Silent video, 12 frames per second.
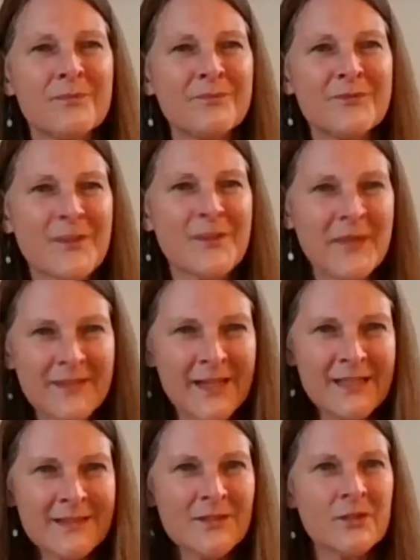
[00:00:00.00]
something
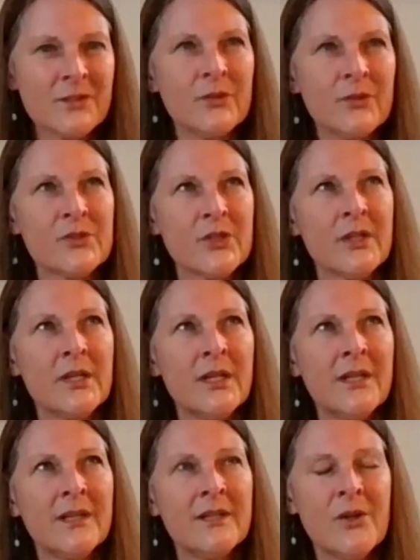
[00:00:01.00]
like disclosure,
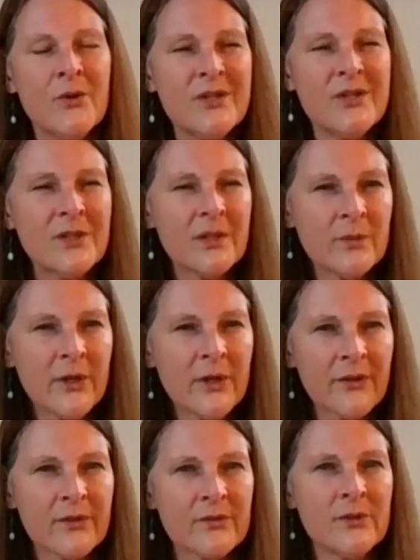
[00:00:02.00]
know that you can work
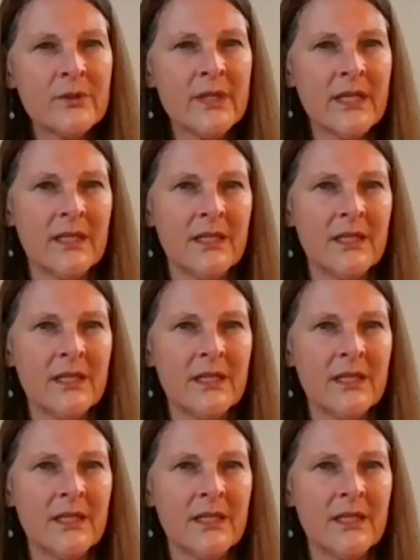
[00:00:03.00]
through it.